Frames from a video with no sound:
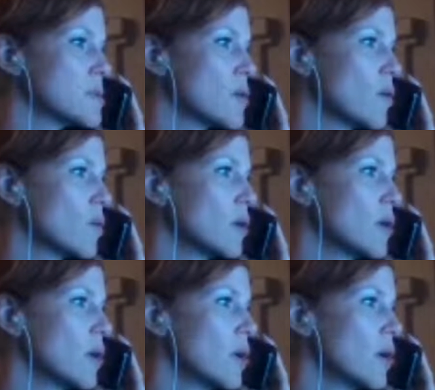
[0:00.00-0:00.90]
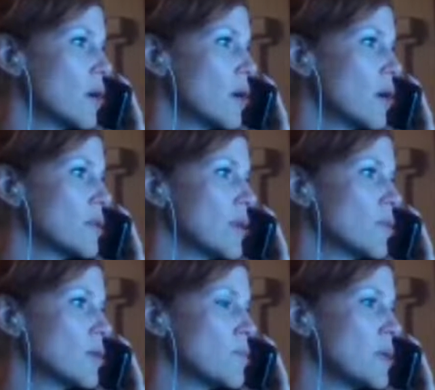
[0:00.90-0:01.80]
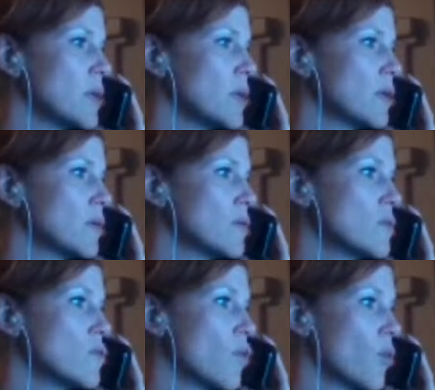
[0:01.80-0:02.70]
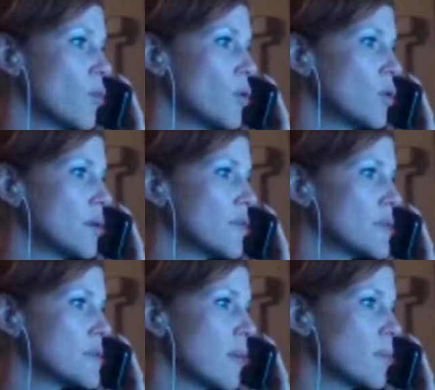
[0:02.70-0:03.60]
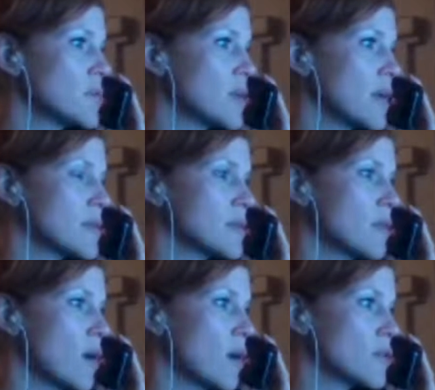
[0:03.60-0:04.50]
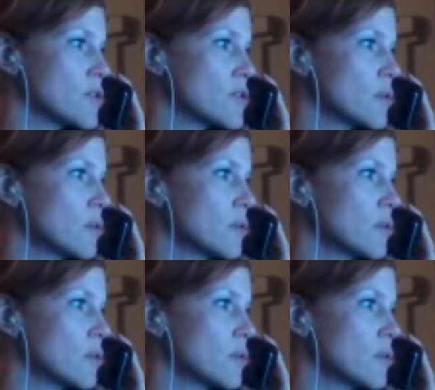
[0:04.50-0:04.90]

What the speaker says: So it would be normal if the sample size is large.